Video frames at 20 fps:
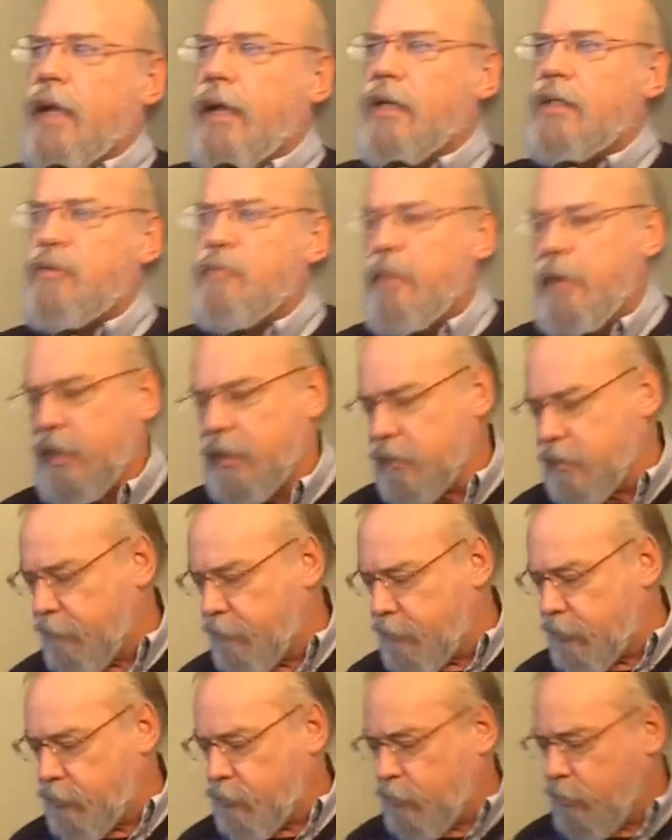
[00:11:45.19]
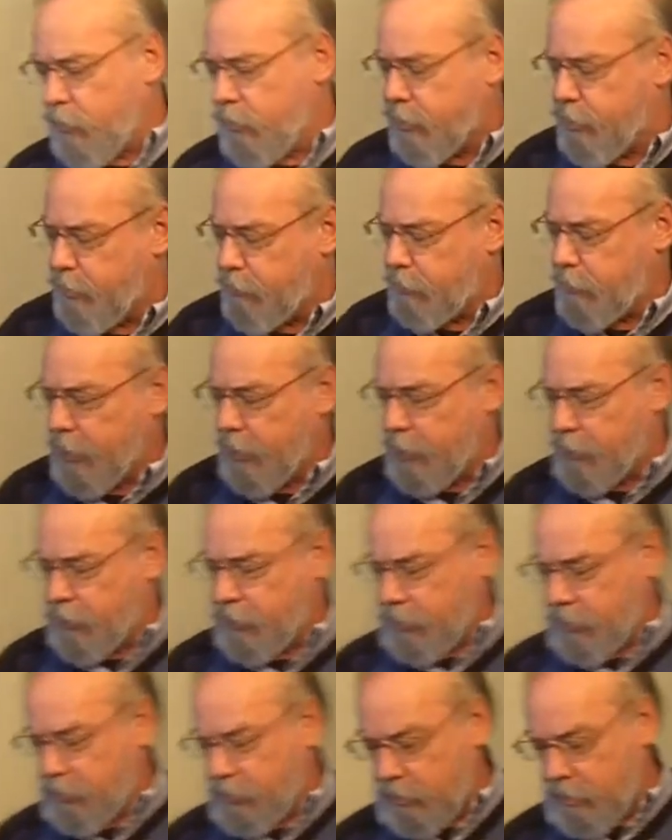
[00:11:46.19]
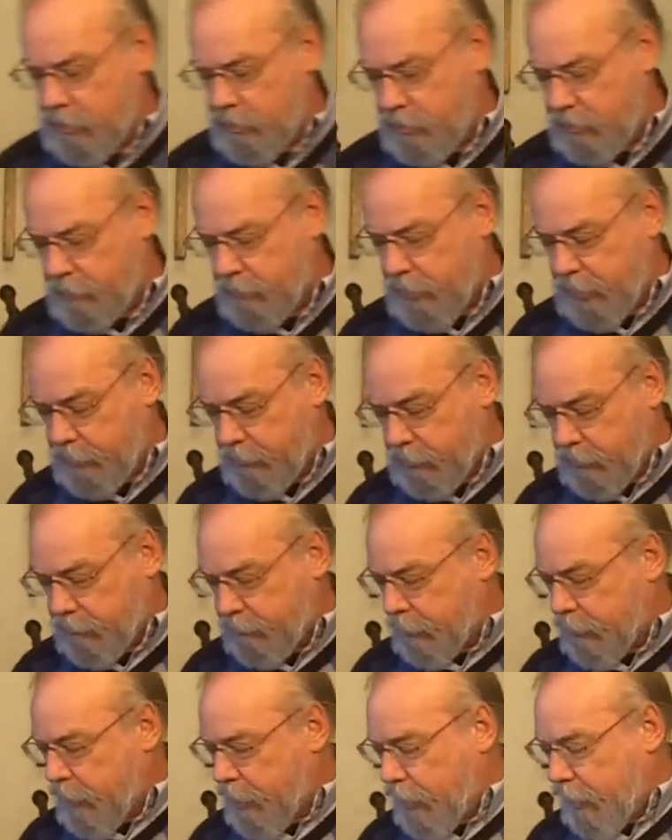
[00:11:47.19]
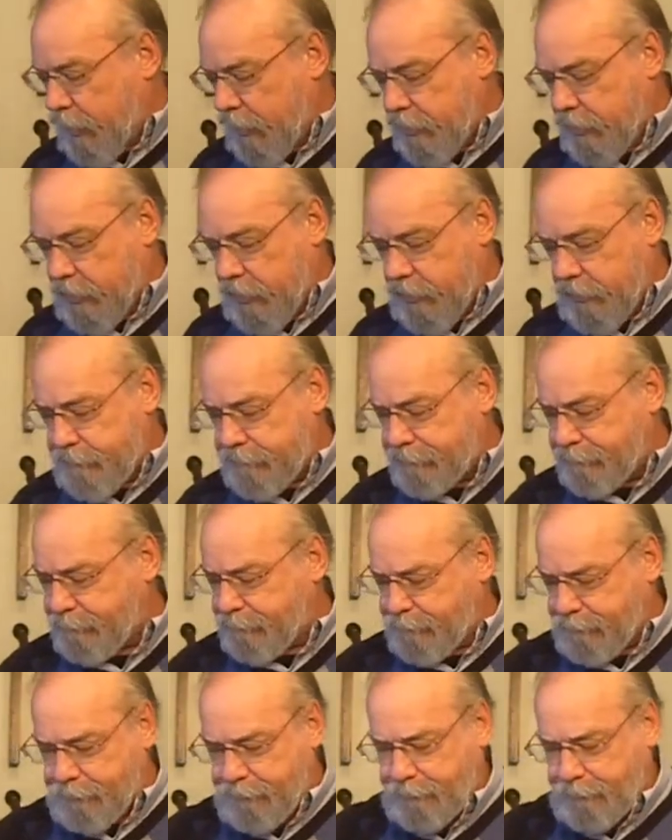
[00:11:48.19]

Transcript: aspects of this word temptation in the Bible. And so